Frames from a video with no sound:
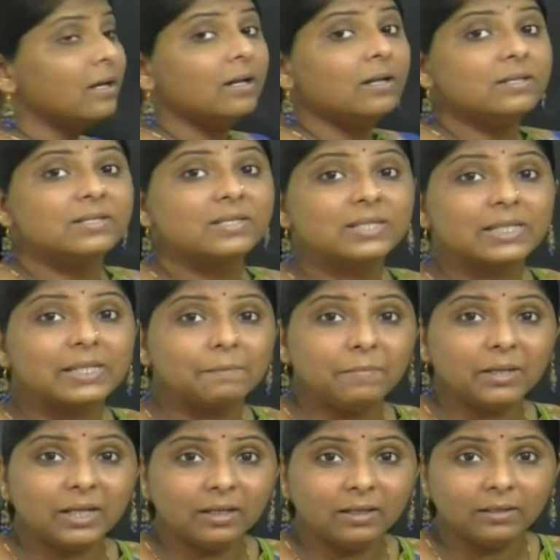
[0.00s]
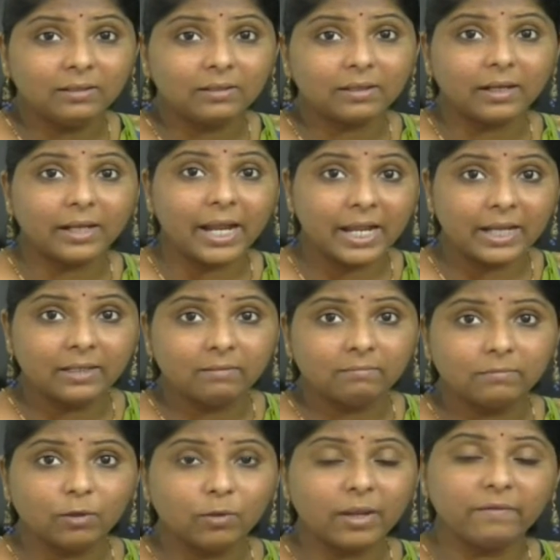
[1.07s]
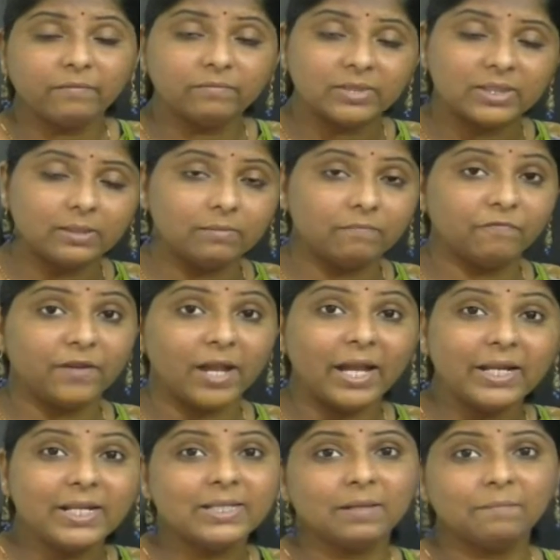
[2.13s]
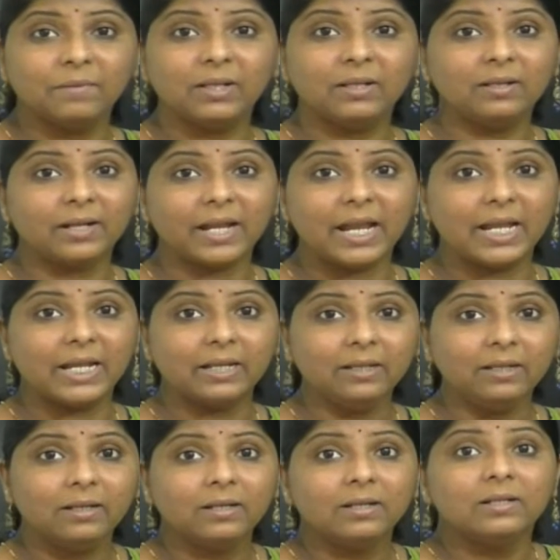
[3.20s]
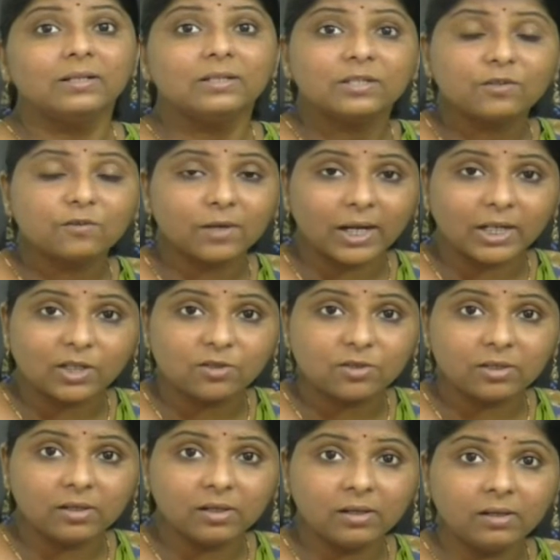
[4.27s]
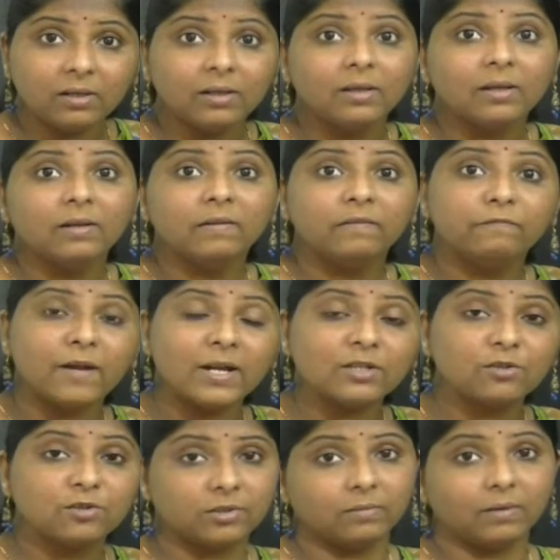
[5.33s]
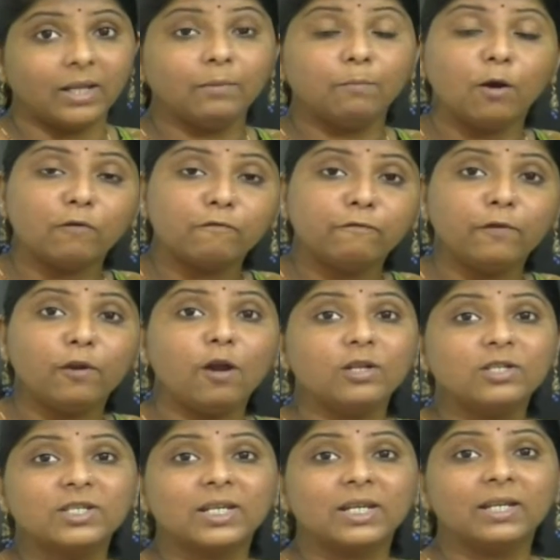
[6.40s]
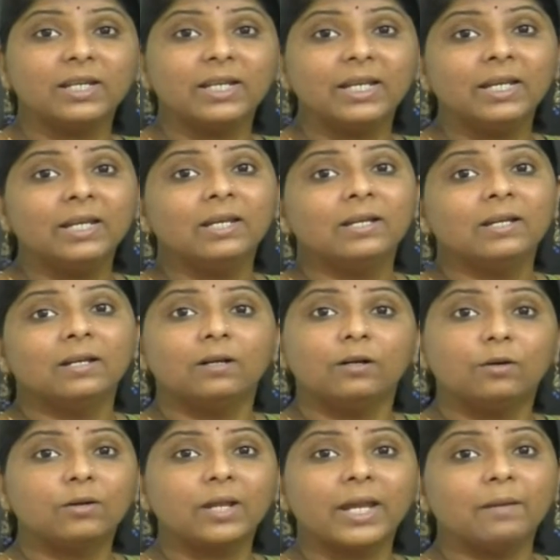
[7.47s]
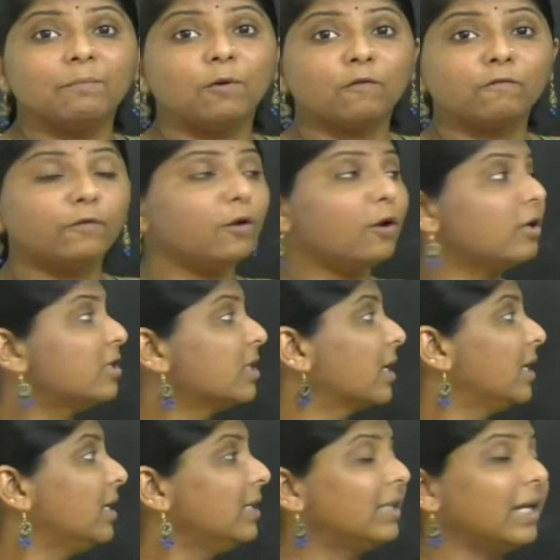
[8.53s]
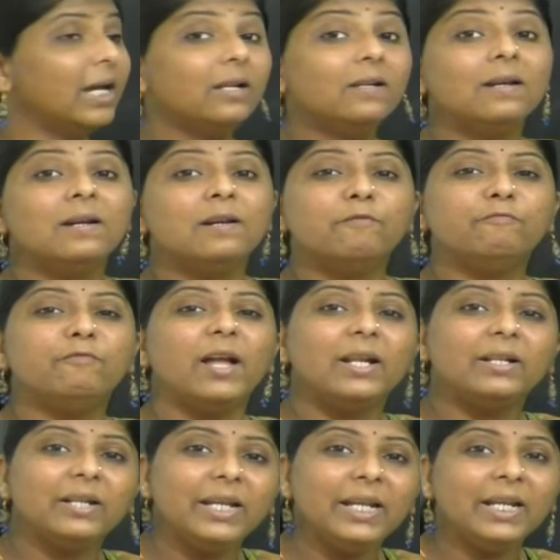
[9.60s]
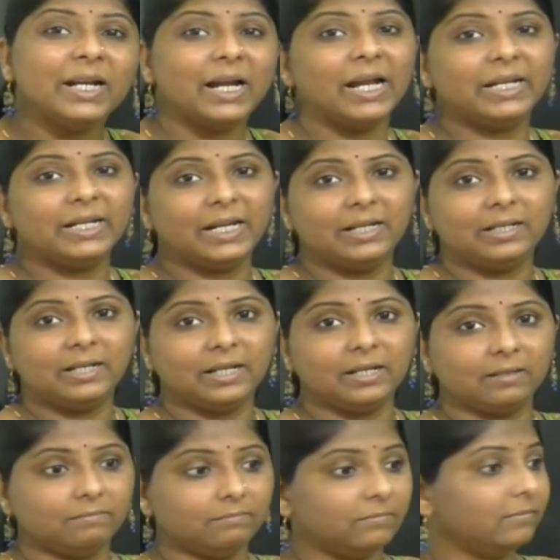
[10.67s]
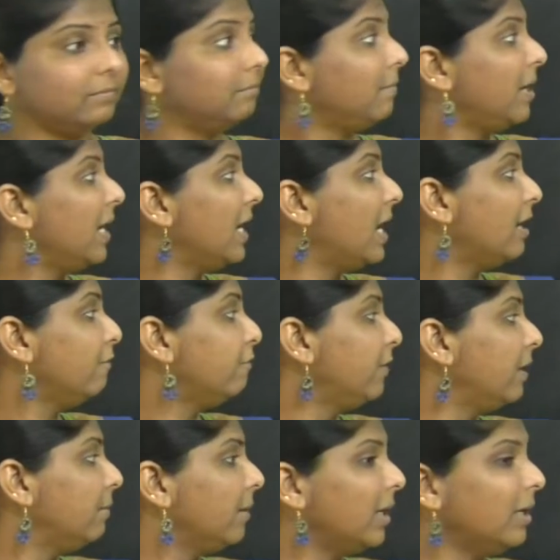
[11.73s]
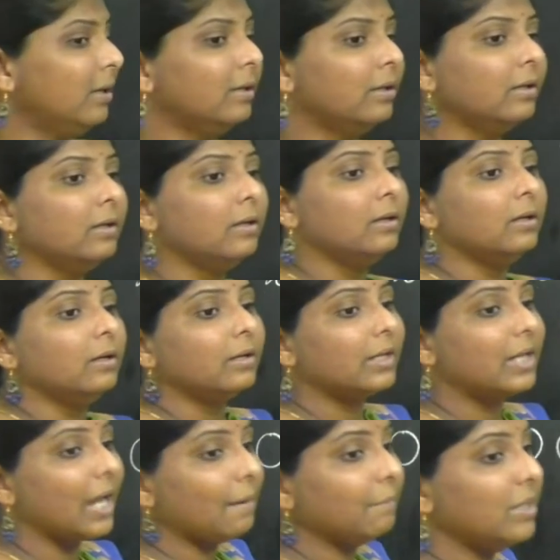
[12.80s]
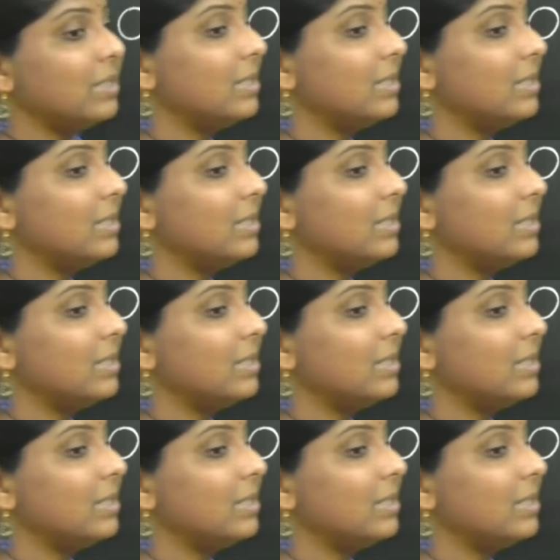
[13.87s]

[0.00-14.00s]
similar in, okay, very similar in structure, function and morphologically, okay, morphologically they are very identical. Male and female gametes